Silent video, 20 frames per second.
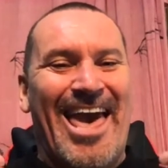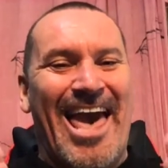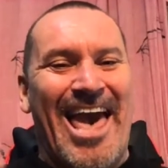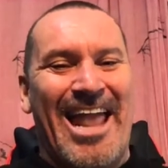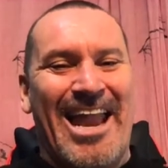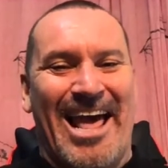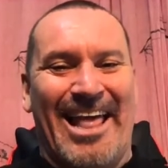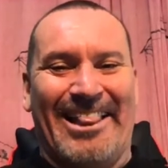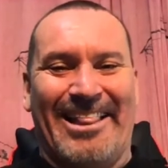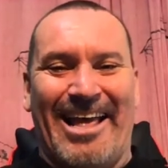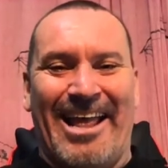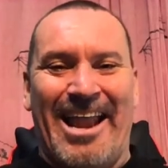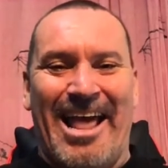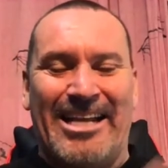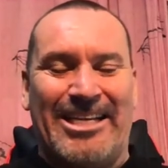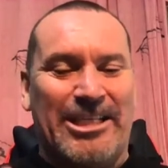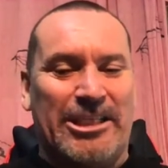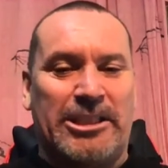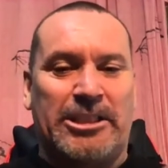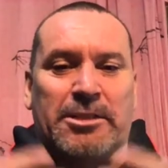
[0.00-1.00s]
And I
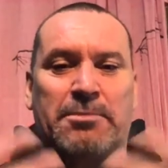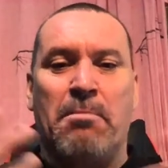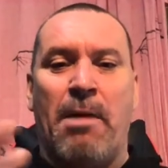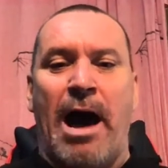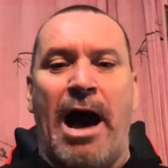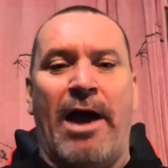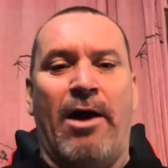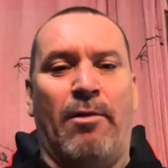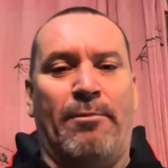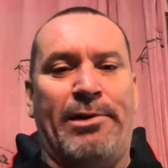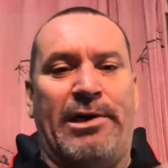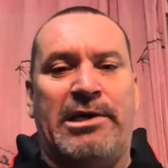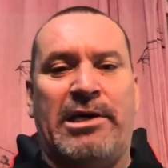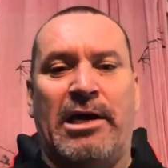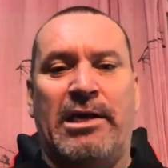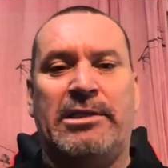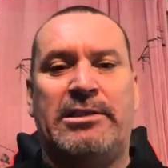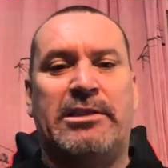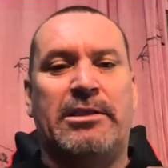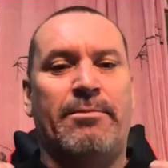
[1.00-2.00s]
just smile
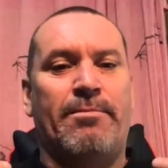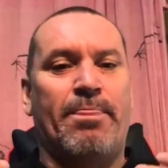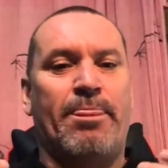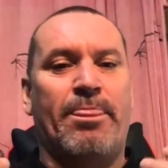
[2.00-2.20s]
because